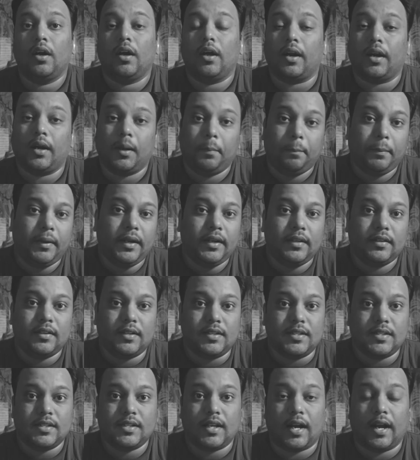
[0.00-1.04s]
Repeat
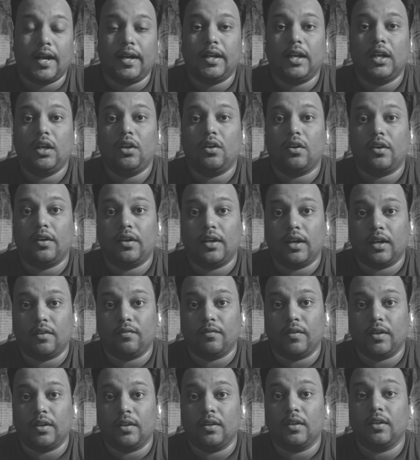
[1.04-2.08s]
this until you're done
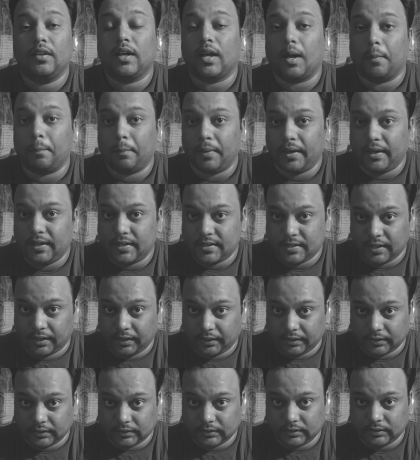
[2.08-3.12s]
with the complete
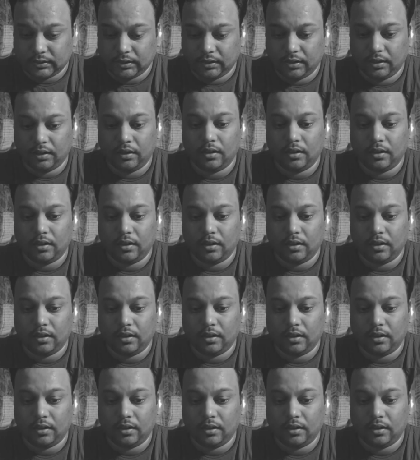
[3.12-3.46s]
sentence.